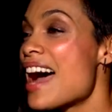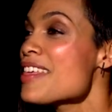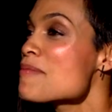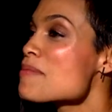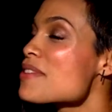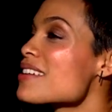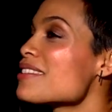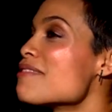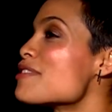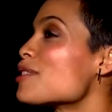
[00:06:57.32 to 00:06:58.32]
I think people are gonna
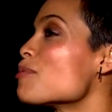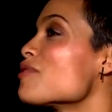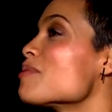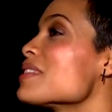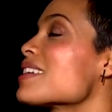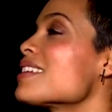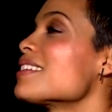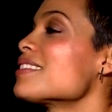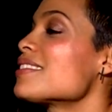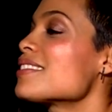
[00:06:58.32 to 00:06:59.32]
love this movie
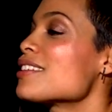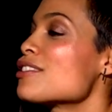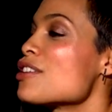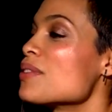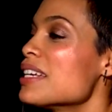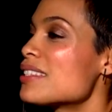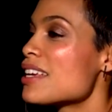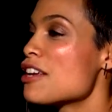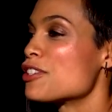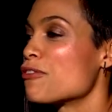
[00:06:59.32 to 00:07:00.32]
because you know it's
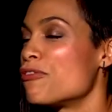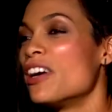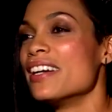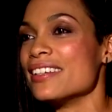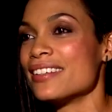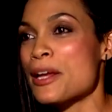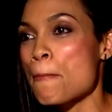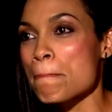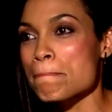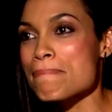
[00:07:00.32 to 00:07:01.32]
it's fun.
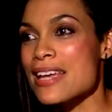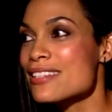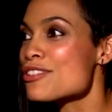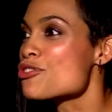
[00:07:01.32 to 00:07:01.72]
It's